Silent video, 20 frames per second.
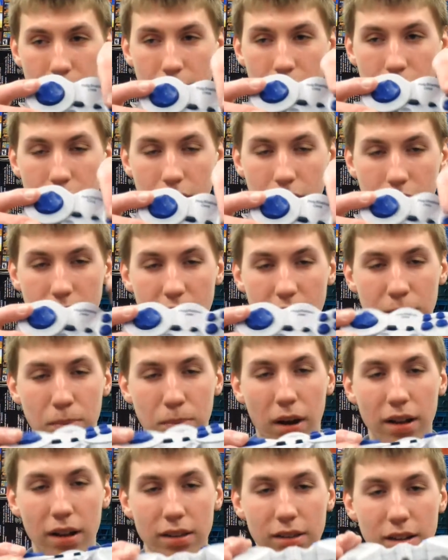6
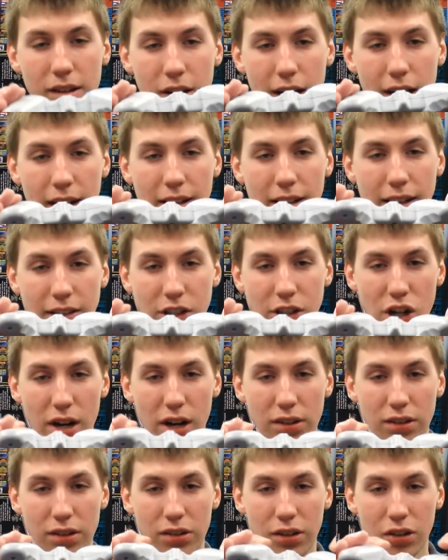buttons here, kind of like the
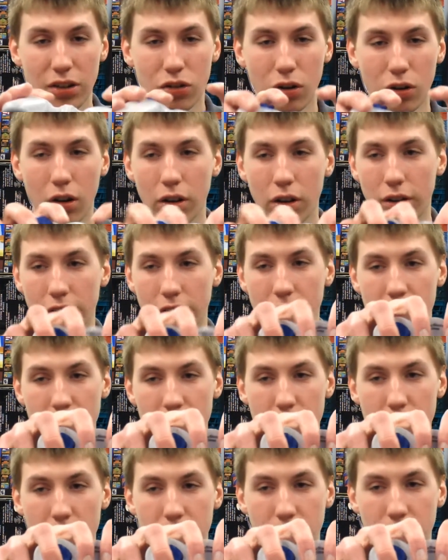Genesis controller, and
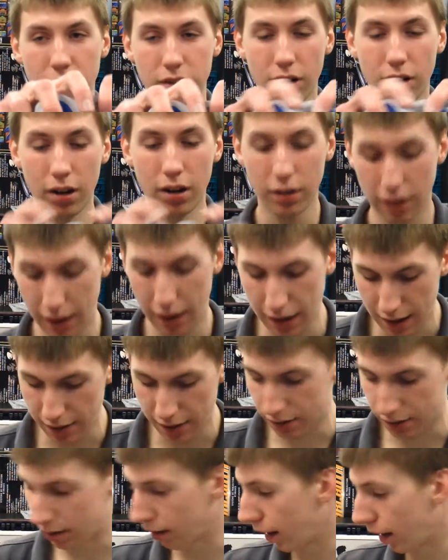then you have your start
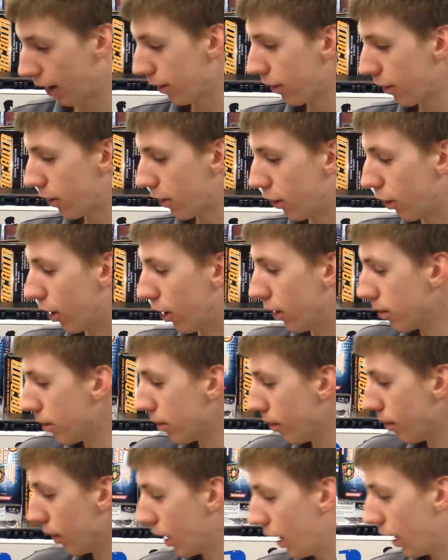and select. So
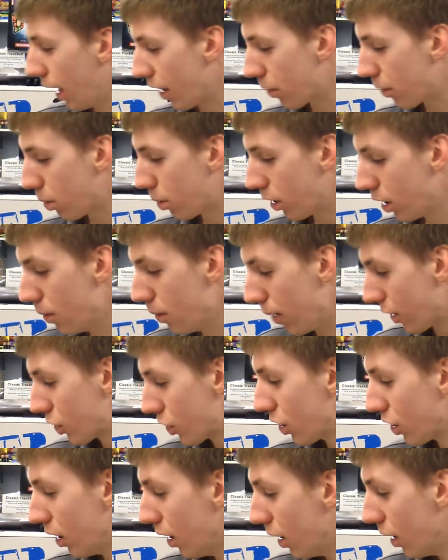that's pretty
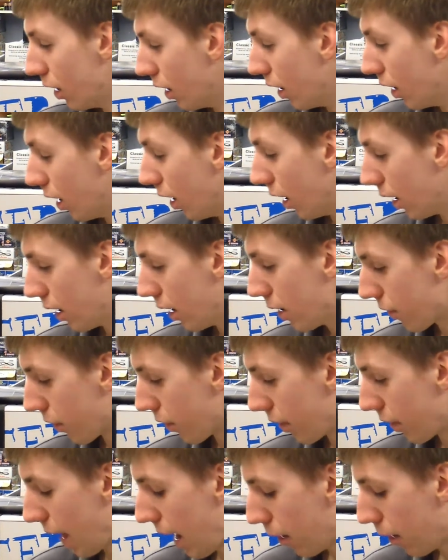much it
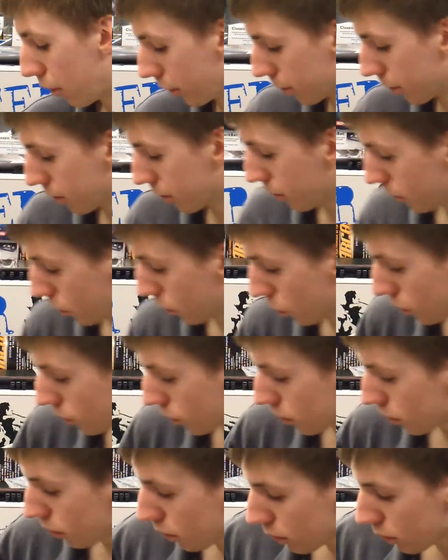for that one.
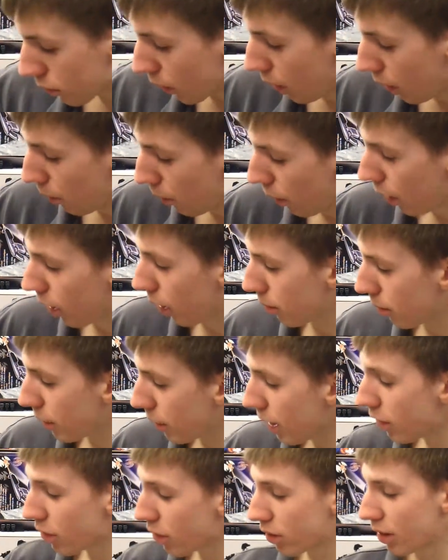But
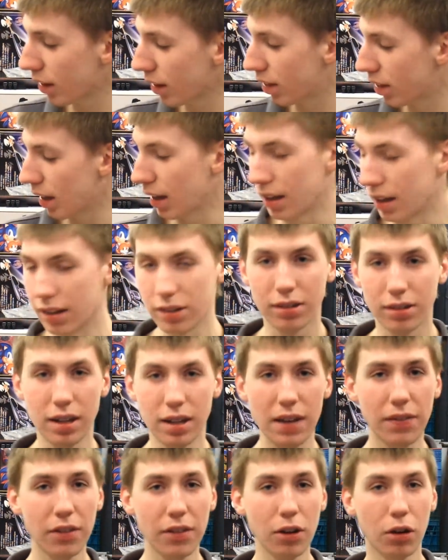the interesting thing is,
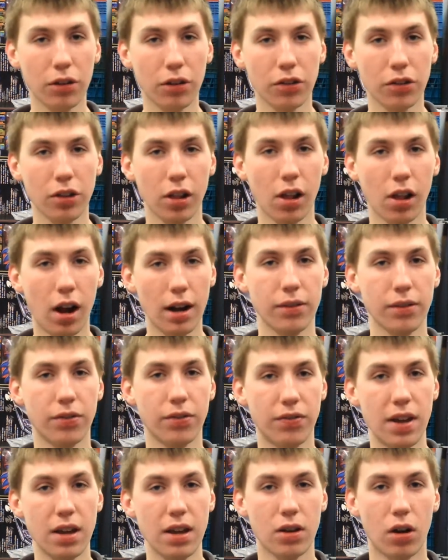even though there's a lot of
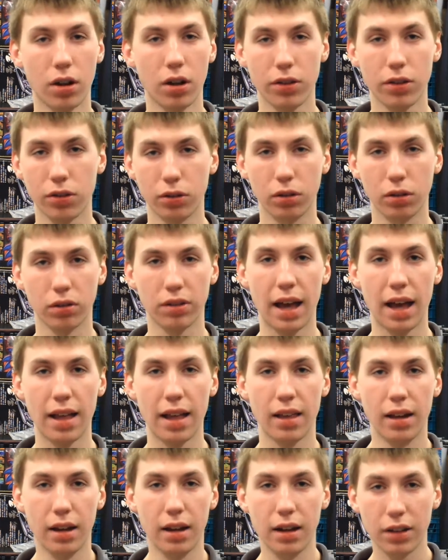fake consoles
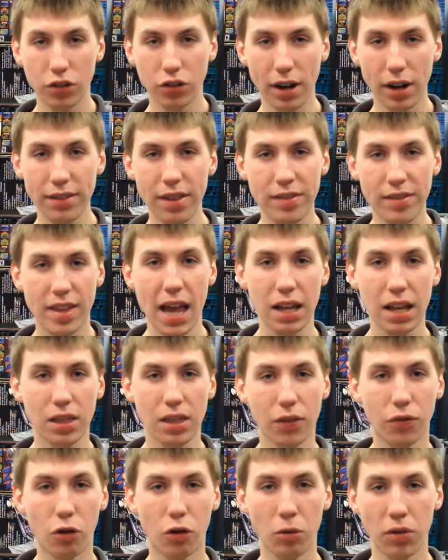that tried to take
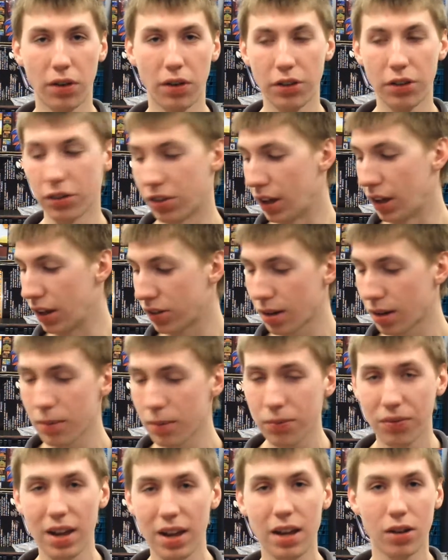the form of other things,
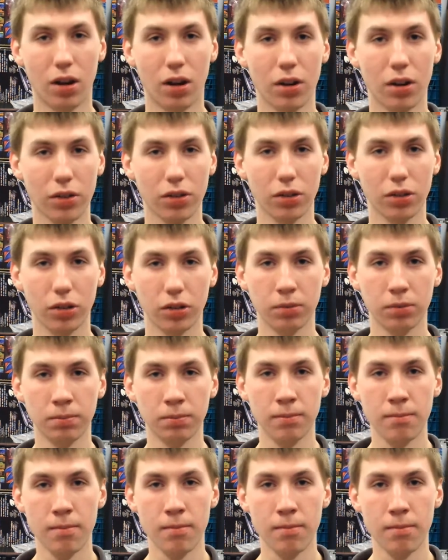some fake consoles